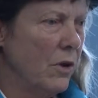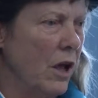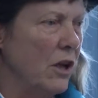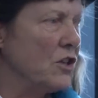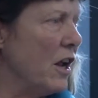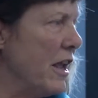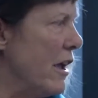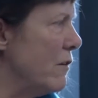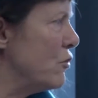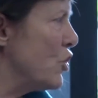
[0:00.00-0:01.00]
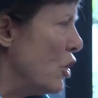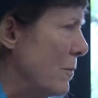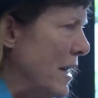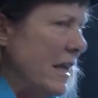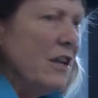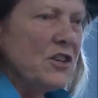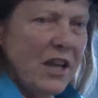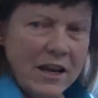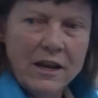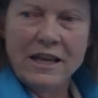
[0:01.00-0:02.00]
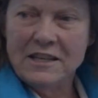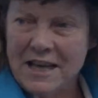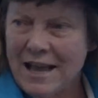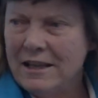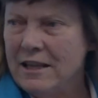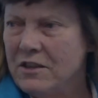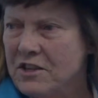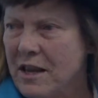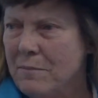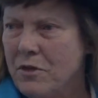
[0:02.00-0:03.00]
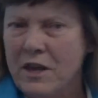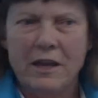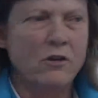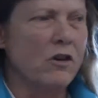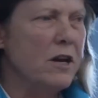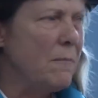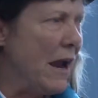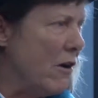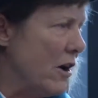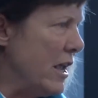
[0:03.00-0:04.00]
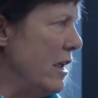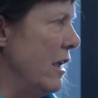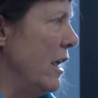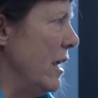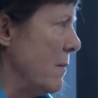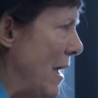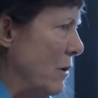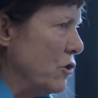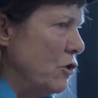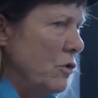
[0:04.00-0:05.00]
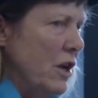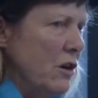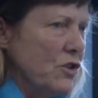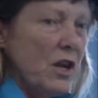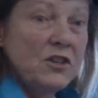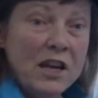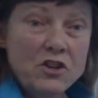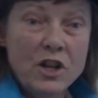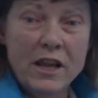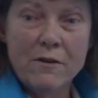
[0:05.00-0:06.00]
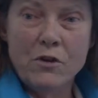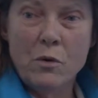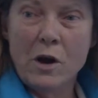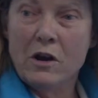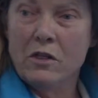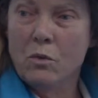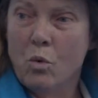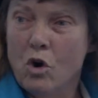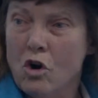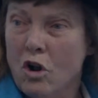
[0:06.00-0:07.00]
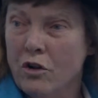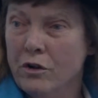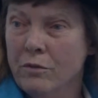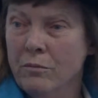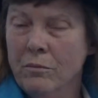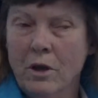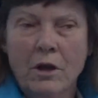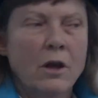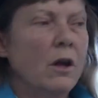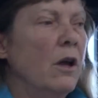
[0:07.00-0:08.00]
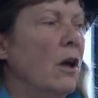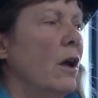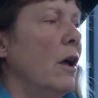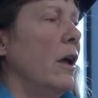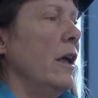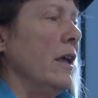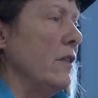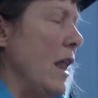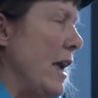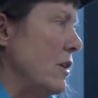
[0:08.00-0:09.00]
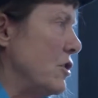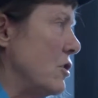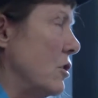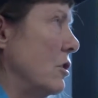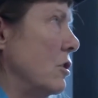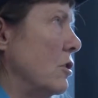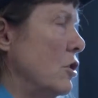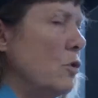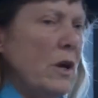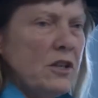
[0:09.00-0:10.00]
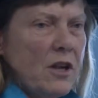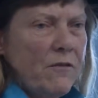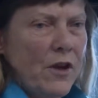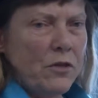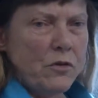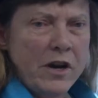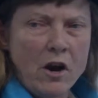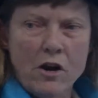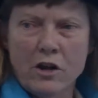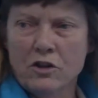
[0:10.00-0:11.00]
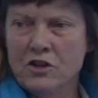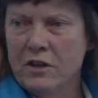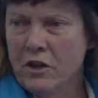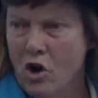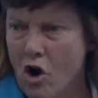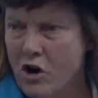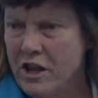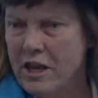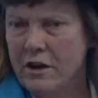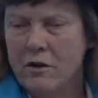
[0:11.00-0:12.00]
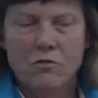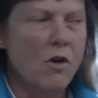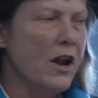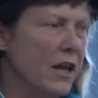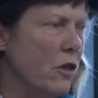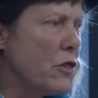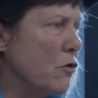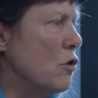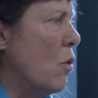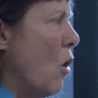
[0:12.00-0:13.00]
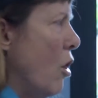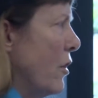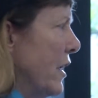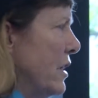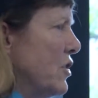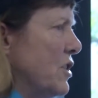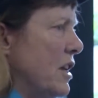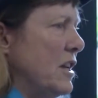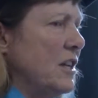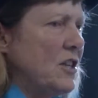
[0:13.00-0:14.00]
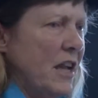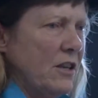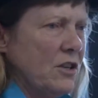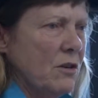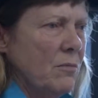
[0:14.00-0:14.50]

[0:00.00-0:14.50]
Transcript: Study out of Germany said exactly the same thing. Grid parity in about 2 years, essentially everywhere in the world. In the last 2 weeks, I've had 3 articles in The Guardian running through all these statistics